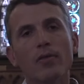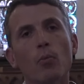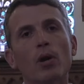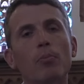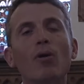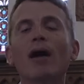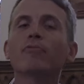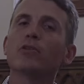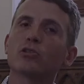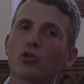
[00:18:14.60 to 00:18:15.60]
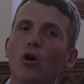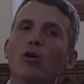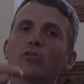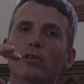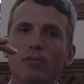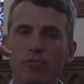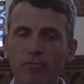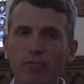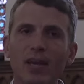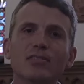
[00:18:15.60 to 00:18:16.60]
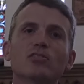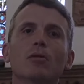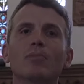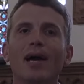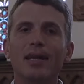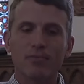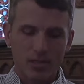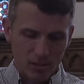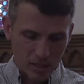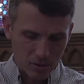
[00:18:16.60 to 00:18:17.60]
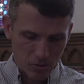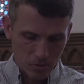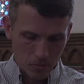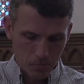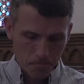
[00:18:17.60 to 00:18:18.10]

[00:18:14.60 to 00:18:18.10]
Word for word: than when a prophet is called to face some kind of consensus